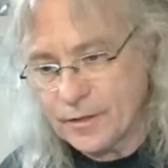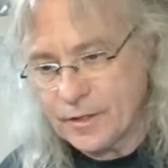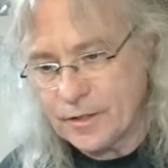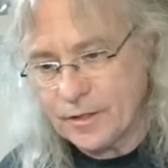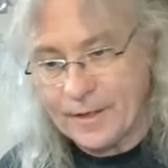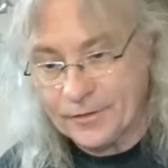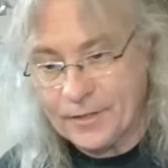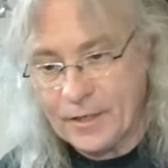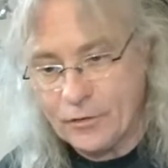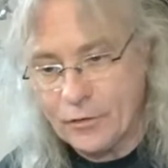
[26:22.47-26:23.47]
like I said,
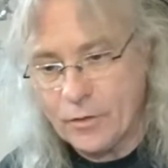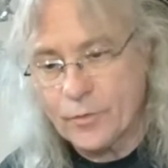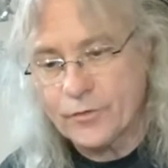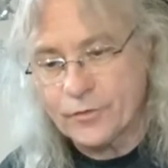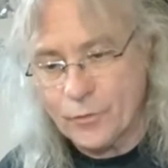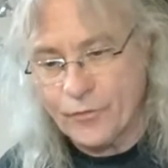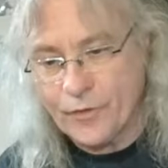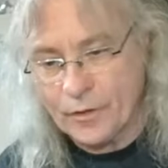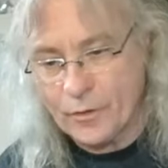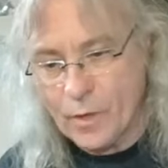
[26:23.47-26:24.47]
I knew he wasn't
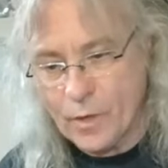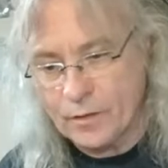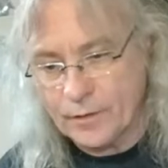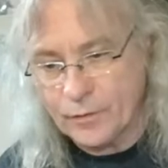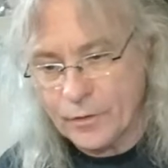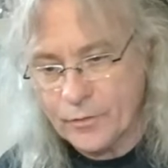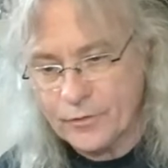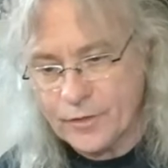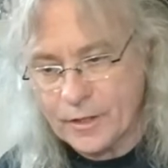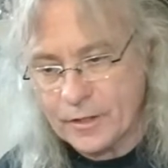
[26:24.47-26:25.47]
feeling well. I knew he was
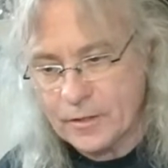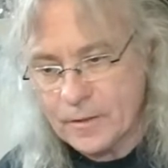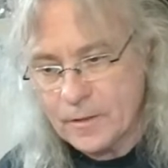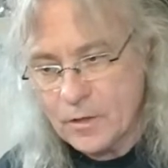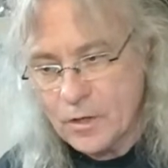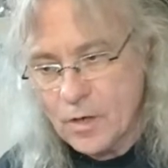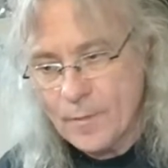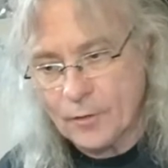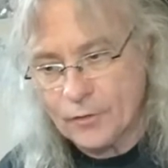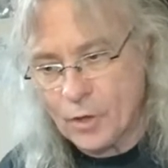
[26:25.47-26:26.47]
sick. I
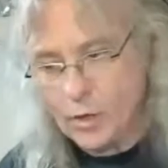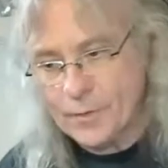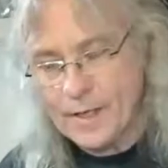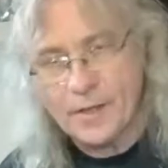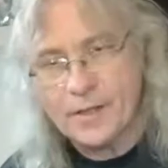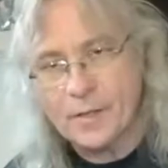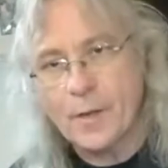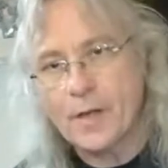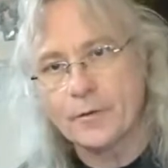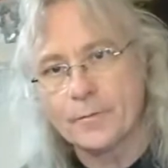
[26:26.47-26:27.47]
was hoping that he'd get
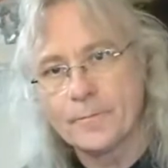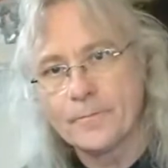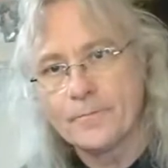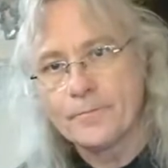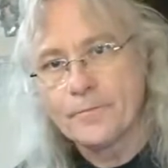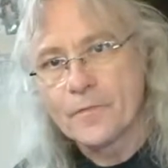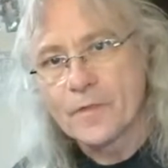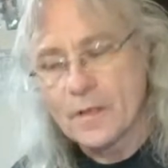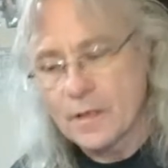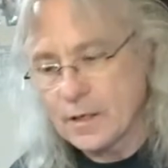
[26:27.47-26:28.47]
better.
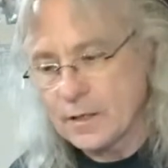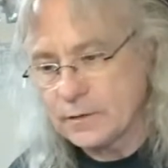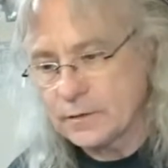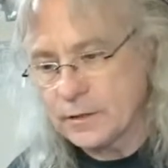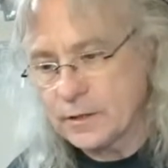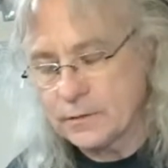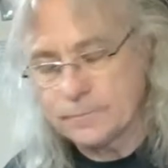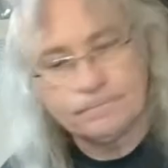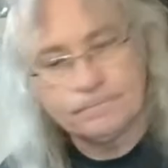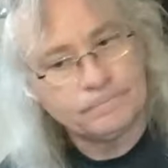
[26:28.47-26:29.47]
And,
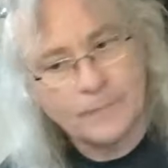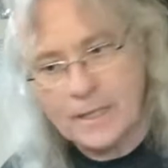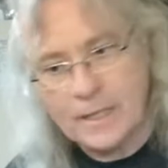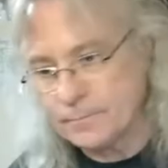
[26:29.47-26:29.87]
man,